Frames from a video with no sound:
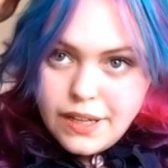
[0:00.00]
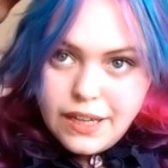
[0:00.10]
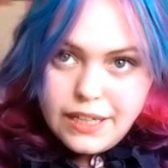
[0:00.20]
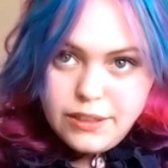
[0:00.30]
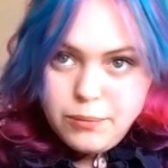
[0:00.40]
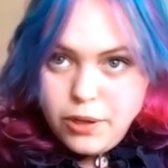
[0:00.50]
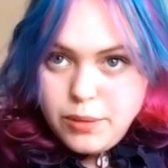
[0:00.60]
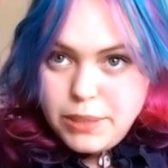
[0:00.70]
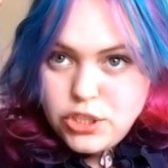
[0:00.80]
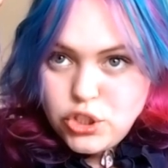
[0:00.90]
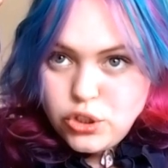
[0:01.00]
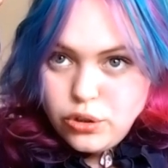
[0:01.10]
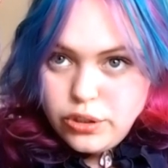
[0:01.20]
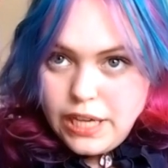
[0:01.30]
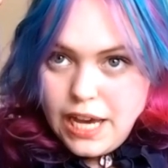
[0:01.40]
and you want to make
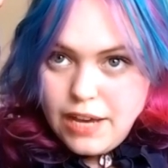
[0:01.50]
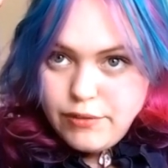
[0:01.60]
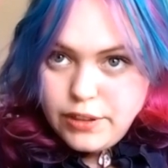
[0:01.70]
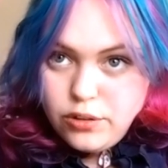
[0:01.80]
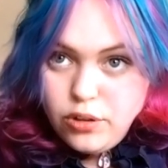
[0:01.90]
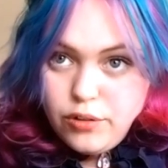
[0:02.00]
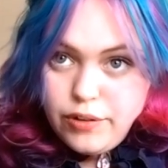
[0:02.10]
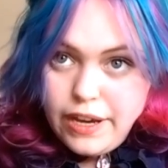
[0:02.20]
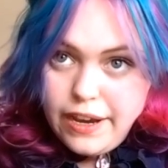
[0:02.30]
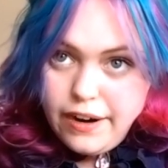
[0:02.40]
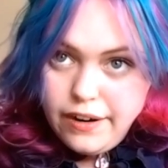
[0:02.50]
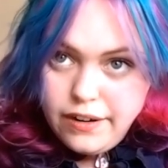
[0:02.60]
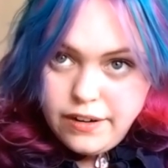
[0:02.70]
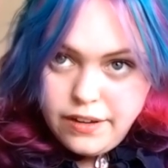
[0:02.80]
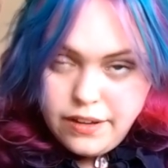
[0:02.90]
sure you have enough hair,
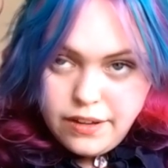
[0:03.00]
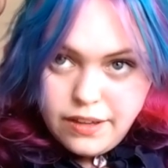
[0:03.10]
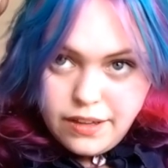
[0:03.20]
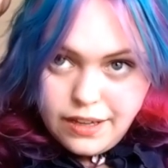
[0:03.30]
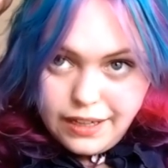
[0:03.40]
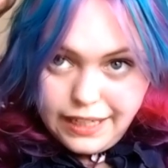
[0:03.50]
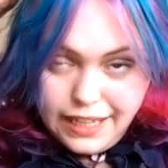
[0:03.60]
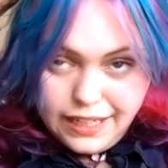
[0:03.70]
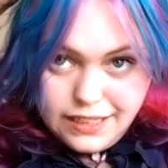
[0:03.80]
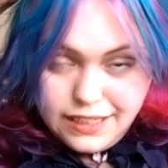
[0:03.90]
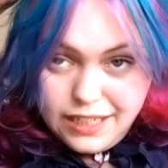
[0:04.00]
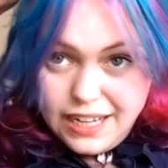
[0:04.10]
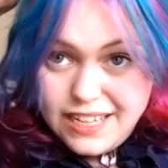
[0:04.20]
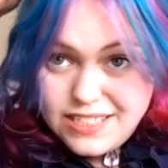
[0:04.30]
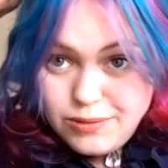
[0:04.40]
again
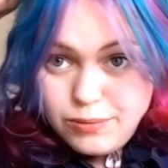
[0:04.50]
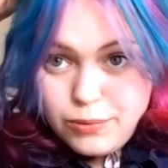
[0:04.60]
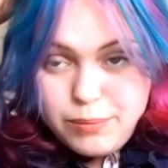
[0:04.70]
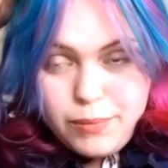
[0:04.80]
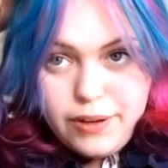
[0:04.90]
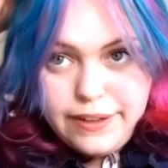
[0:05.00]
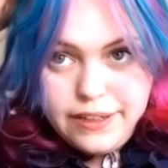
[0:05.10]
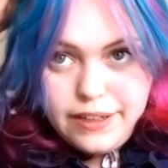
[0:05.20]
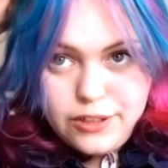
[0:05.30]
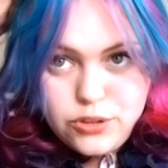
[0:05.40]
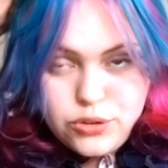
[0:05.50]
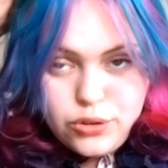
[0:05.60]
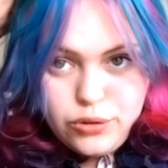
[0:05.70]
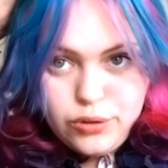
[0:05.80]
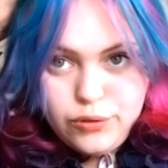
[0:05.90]
as in with my uh,
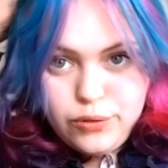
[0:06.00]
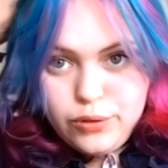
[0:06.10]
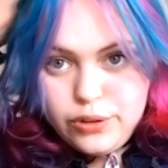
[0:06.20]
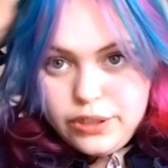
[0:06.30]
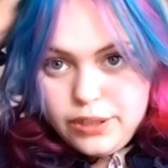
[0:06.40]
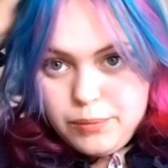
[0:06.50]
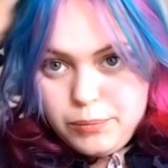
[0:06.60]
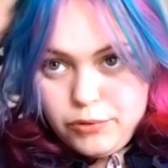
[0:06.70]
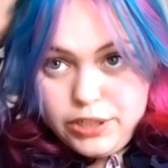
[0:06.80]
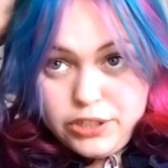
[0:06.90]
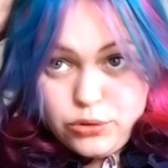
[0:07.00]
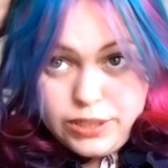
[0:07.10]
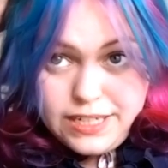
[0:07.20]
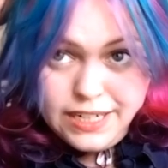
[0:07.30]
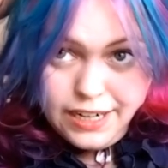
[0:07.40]
tutorial for the Marie
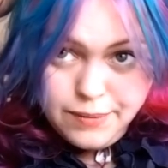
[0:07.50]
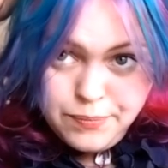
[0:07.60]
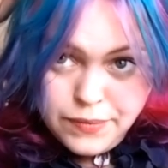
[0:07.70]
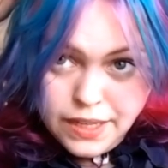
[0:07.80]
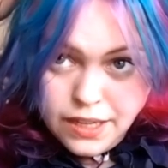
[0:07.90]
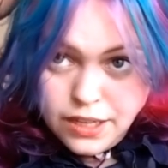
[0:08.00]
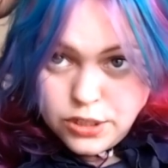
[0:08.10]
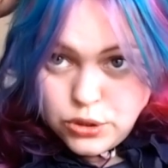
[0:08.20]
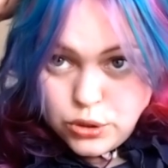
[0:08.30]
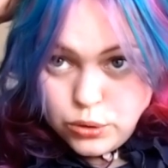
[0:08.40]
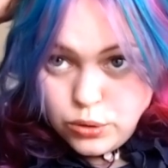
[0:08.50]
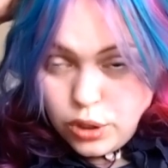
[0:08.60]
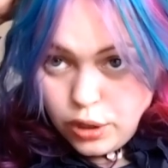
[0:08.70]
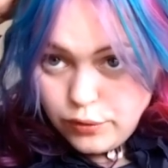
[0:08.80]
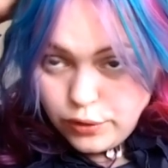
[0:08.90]
Antoinette hair, to
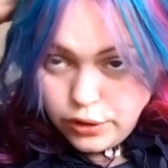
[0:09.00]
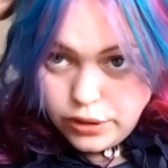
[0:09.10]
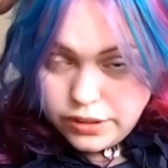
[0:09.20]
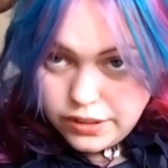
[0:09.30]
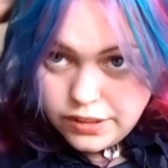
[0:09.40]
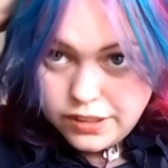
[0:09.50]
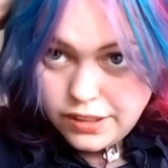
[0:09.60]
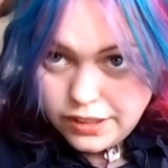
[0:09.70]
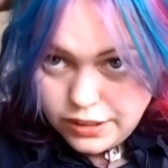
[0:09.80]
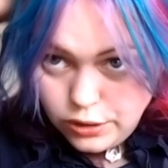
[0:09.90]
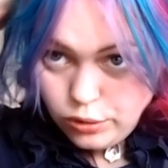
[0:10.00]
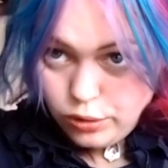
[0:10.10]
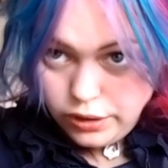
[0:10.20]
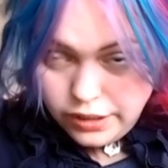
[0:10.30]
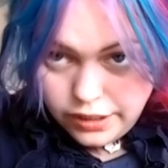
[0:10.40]
cover
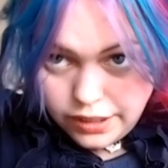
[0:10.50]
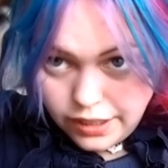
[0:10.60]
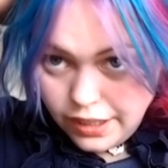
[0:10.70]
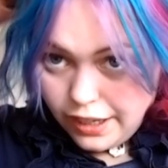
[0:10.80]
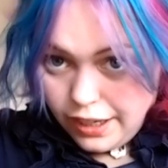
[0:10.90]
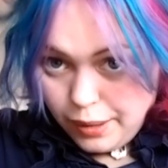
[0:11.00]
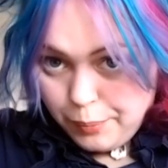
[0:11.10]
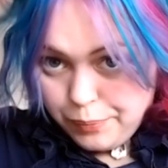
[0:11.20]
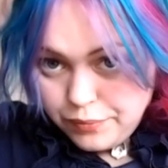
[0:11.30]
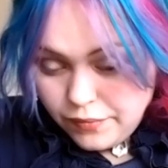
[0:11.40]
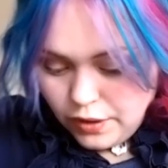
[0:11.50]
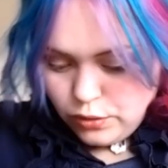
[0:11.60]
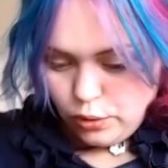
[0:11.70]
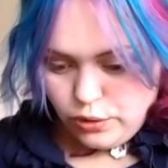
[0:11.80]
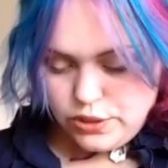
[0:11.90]
your um,
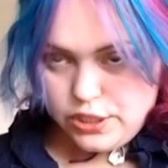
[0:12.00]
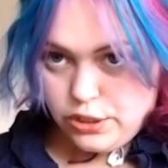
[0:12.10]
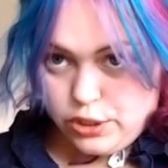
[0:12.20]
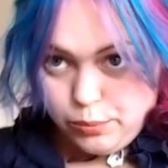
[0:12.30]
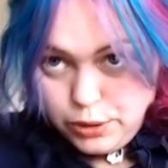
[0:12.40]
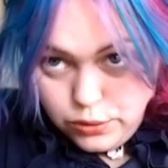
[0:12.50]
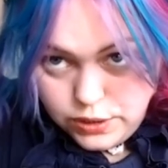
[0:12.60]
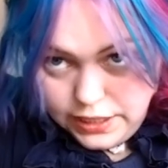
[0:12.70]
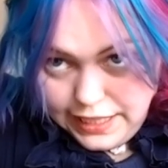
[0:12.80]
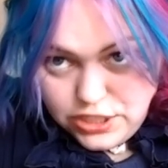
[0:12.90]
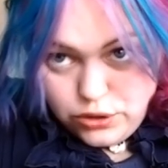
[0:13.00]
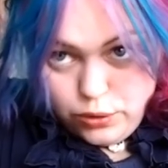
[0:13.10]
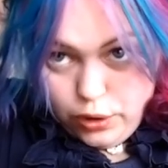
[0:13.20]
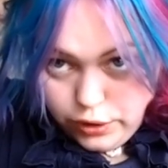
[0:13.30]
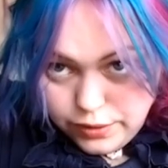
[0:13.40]
donuts that you'll be using later
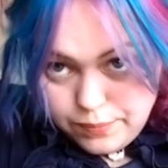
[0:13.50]
on.